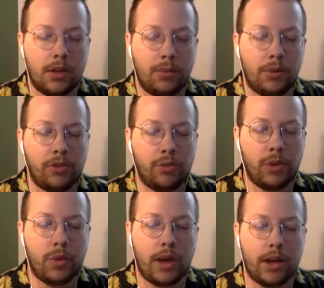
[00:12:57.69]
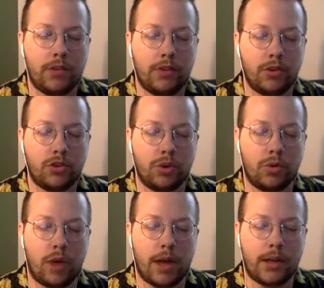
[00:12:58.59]
press rewind for a short
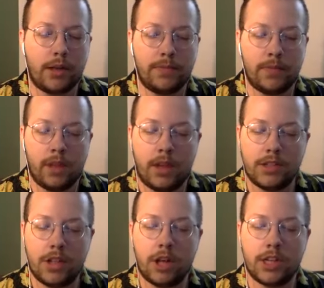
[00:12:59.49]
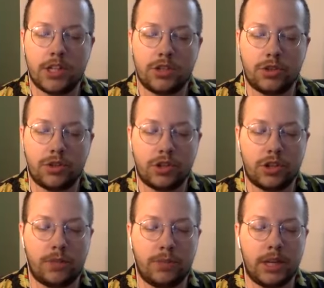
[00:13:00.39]
while, as long as it took to
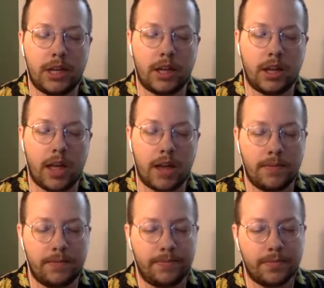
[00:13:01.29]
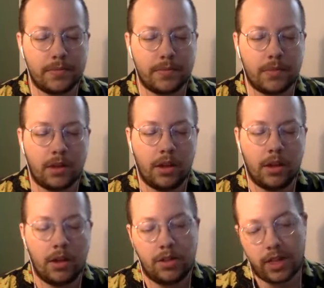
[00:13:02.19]
start bleeding again.
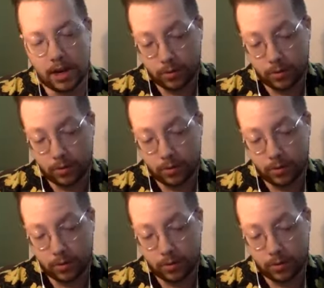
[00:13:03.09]
Then